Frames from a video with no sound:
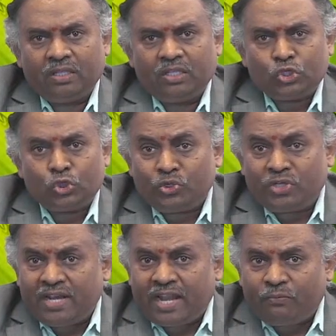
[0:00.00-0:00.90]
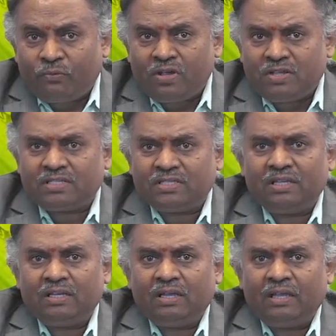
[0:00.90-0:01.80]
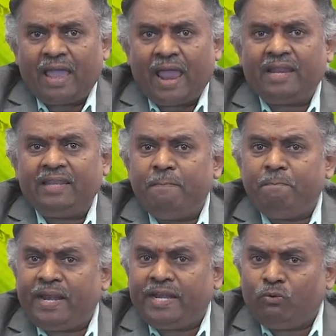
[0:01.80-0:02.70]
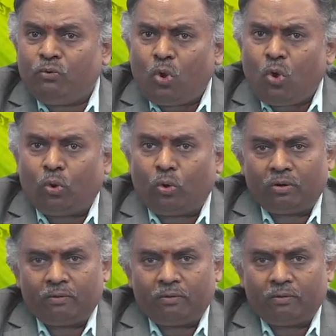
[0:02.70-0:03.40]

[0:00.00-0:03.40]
social networks had an imperative role